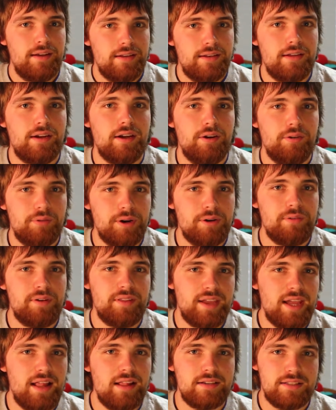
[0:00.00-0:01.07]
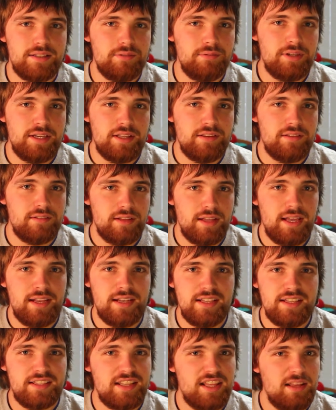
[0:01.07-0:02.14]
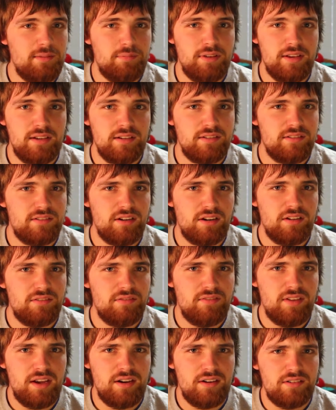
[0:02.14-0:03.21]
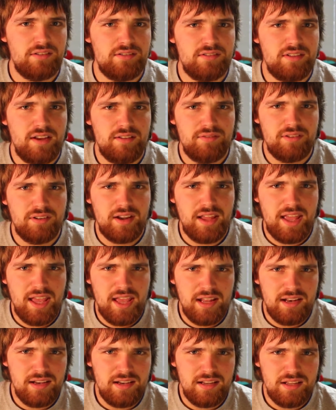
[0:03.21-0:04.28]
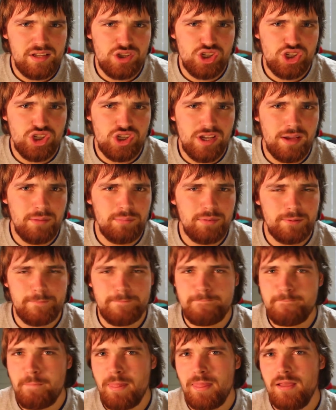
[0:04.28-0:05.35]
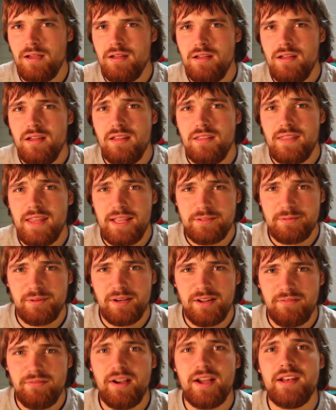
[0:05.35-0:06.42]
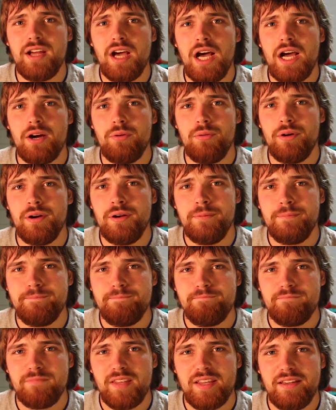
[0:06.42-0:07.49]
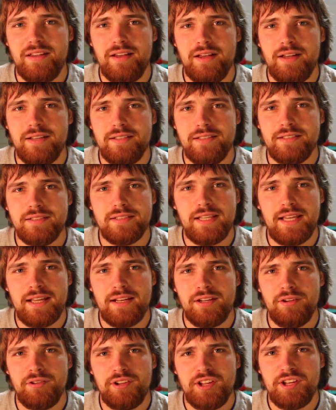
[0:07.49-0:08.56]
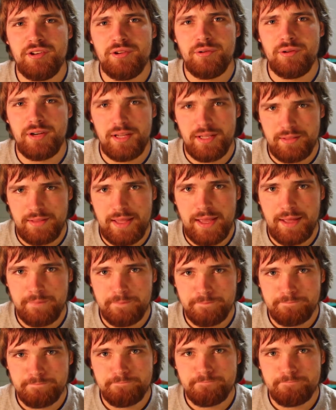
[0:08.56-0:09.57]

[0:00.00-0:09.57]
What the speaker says: to go run around the galaxy with, and he's keeping Darth Vader's severed head in his ship. That's what I find awkward, because he had to go to Endor to get that.